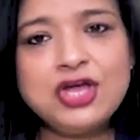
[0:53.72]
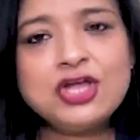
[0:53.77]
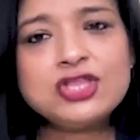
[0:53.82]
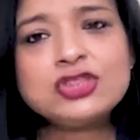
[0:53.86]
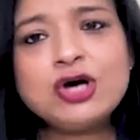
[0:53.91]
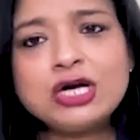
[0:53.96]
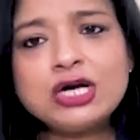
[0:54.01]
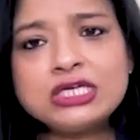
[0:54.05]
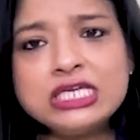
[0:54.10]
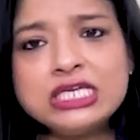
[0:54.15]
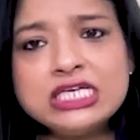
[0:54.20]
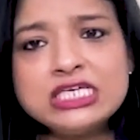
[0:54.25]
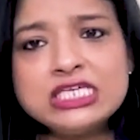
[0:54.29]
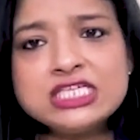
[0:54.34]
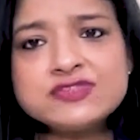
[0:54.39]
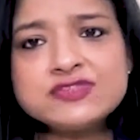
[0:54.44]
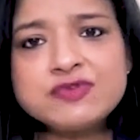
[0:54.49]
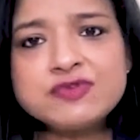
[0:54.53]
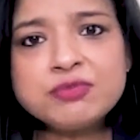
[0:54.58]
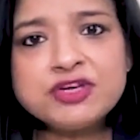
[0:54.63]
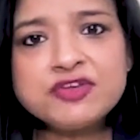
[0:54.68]
Thought
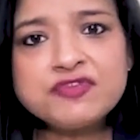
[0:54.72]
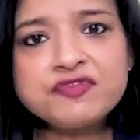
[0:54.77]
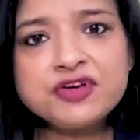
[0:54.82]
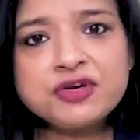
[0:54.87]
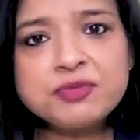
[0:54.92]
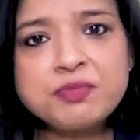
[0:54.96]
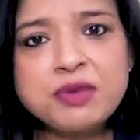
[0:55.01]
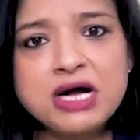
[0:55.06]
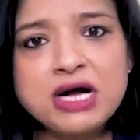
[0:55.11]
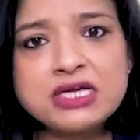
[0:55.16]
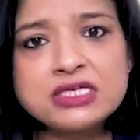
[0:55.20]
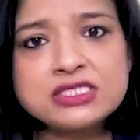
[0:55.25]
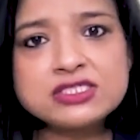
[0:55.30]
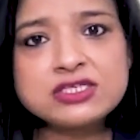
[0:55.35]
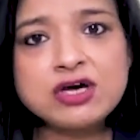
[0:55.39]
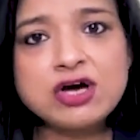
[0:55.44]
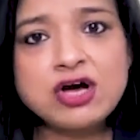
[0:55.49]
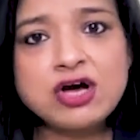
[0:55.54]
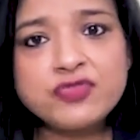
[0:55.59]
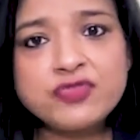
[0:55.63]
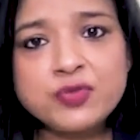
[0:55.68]
leaders from different parts
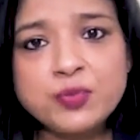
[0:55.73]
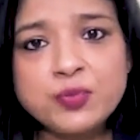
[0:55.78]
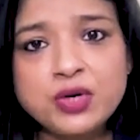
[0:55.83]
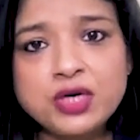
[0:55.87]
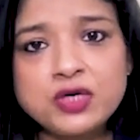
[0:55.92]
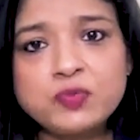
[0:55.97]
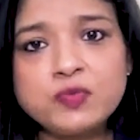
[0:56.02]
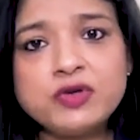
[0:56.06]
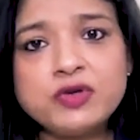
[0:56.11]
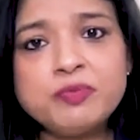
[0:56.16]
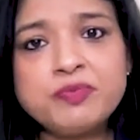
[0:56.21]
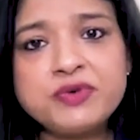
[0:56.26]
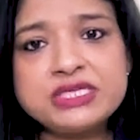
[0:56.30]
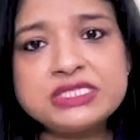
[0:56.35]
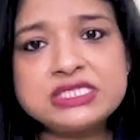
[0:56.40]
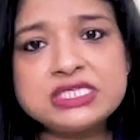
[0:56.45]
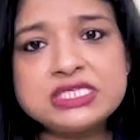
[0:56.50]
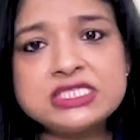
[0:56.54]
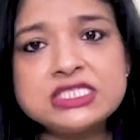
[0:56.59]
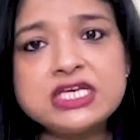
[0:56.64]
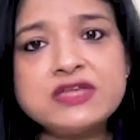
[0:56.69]
of the world will
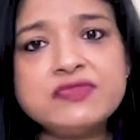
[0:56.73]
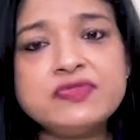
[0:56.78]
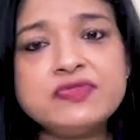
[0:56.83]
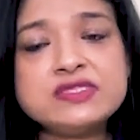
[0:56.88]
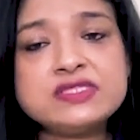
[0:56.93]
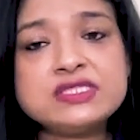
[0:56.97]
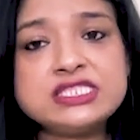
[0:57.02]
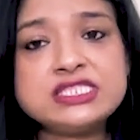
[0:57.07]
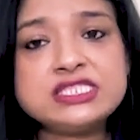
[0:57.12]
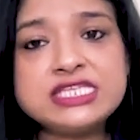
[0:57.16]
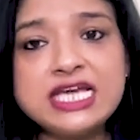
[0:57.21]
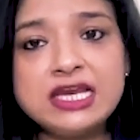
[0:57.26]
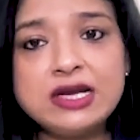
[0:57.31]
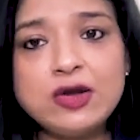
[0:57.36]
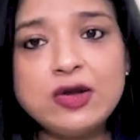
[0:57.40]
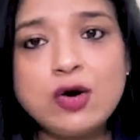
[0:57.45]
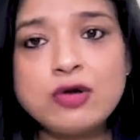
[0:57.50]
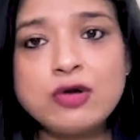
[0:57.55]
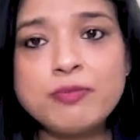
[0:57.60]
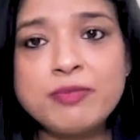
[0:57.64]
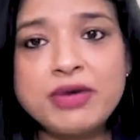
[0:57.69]
present in this
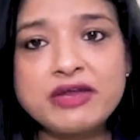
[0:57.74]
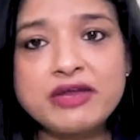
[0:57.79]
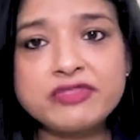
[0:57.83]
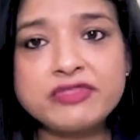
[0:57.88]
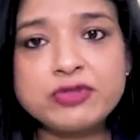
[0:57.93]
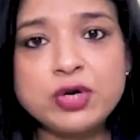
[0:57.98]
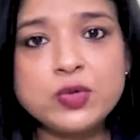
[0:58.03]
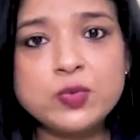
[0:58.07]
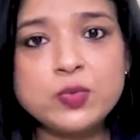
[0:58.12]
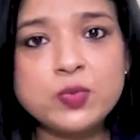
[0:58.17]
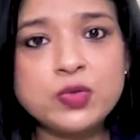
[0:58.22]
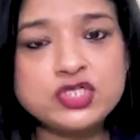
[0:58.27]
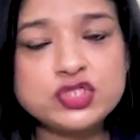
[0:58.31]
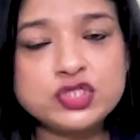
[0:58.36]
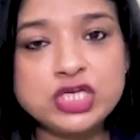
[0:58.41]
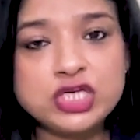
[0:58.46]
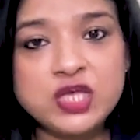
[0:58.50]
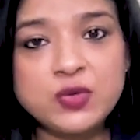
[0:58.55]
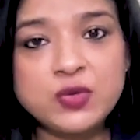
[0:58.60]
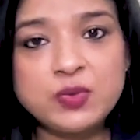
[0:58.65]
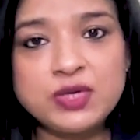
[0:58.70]
day-long marathon
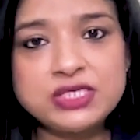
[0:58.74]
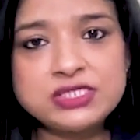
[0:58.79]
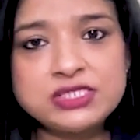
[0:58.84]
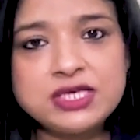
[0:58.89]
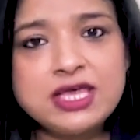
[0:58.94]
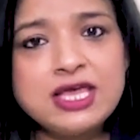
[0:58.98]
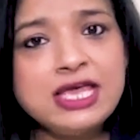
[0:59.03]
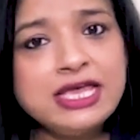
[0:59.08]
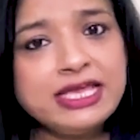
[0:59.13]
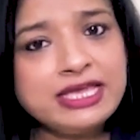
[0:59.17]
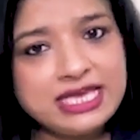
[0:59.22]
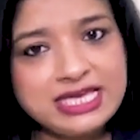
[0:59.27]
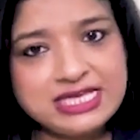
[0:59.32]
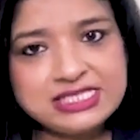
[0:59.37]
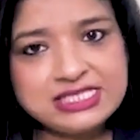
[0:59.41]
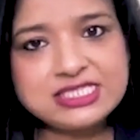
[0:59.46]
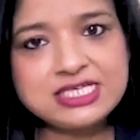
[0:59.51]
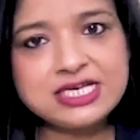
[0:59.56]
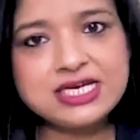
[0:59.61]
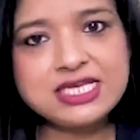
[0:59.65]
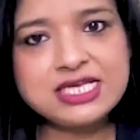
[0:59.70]
virtual event case
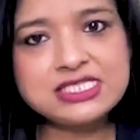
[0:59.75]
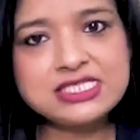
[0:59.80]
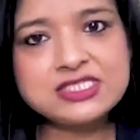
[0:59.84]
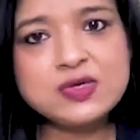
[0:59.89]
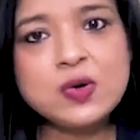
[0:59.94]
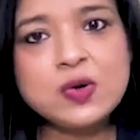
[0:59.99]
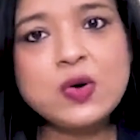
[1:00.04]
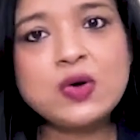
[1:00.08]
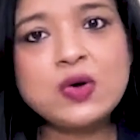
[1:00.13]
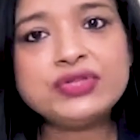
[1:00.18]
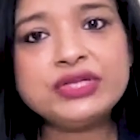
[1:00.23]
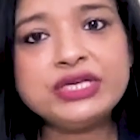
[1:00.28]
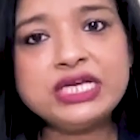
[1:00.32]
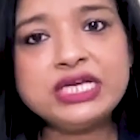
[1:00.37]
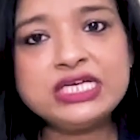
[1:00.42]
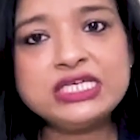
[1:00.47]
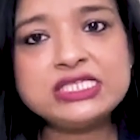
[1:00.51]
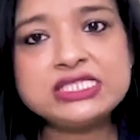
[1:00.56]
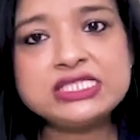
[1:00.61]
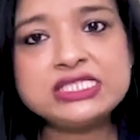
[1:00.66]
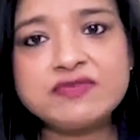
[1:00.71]
studies on the
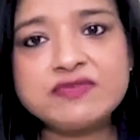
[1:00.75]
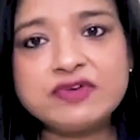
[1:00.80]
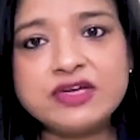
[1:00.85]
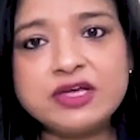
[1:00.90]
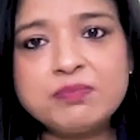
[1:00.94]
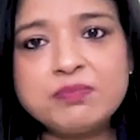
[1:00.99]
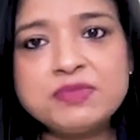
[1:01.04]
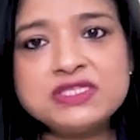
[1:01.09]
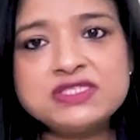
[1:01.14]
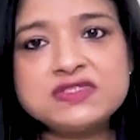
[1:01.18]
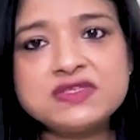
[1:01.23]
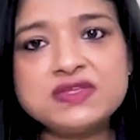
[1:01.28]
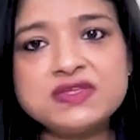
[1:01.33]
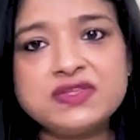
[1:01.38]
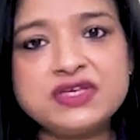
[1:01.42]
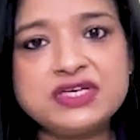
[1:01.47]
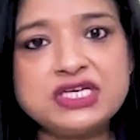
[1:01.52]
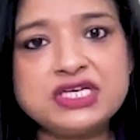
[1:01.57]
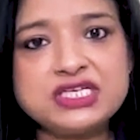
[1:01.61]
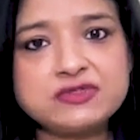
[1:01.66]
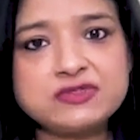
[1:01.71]
latest developments
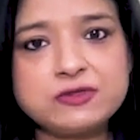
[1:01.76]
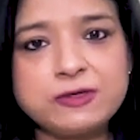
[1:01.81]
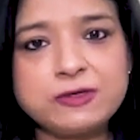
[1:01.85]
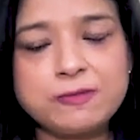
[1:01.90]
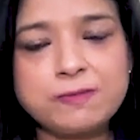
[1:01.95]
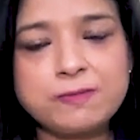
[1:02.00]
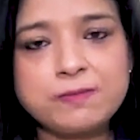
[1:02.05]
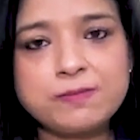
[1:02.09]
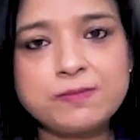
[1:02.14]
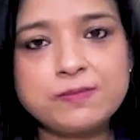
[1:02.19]
industry.